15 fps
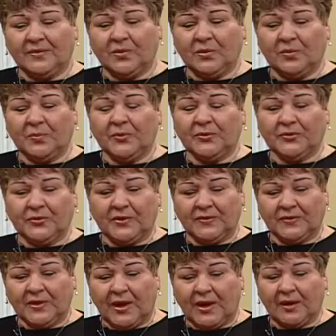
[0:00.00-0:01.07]
almost the
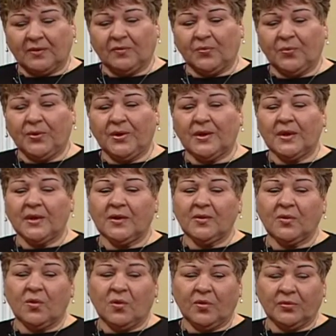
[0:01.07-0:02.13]
same. We
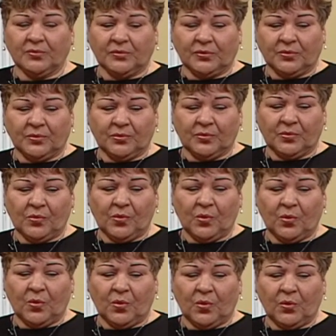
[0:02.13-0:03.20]
go
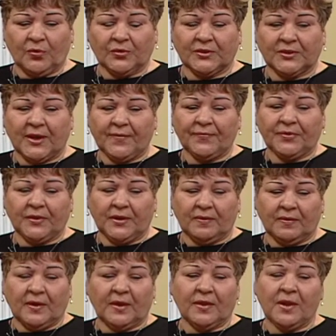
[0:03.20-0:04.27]
through
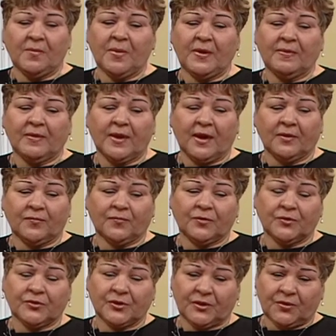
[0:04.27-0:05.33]
something that they've been done
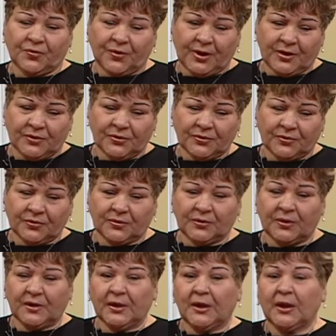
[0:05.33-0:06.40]
for generations,
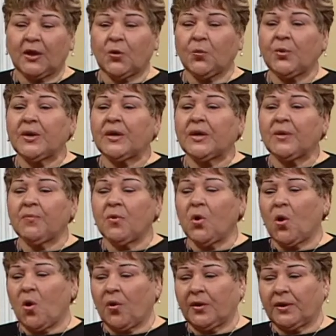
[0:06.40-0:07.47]
and we keep
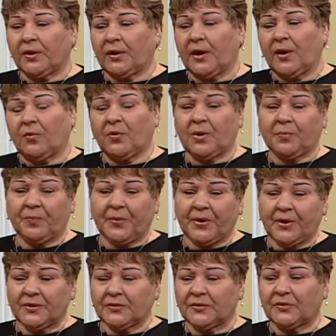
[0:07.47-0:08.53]
going. Our
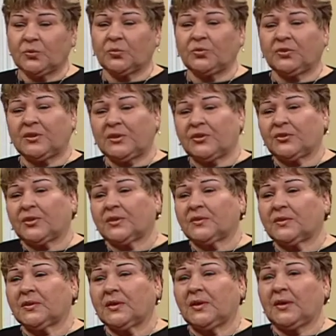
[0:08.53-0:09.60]
parents to teach
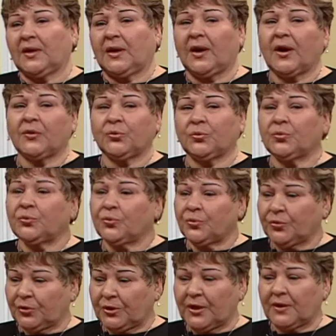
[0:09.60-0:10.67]
us how to
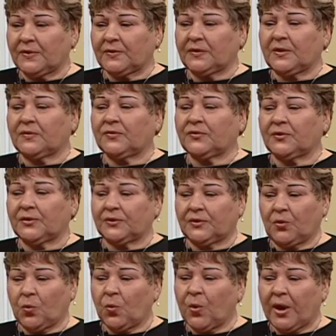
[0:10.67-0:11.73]
do things in
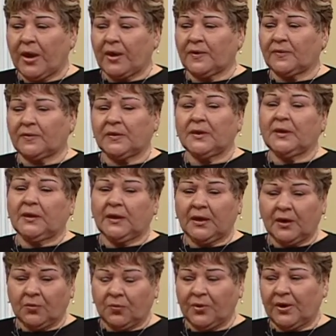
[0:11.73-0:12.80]
certain ways,
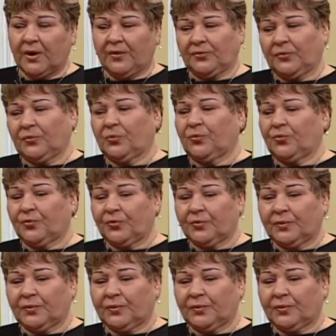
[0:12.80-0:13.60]
and we have to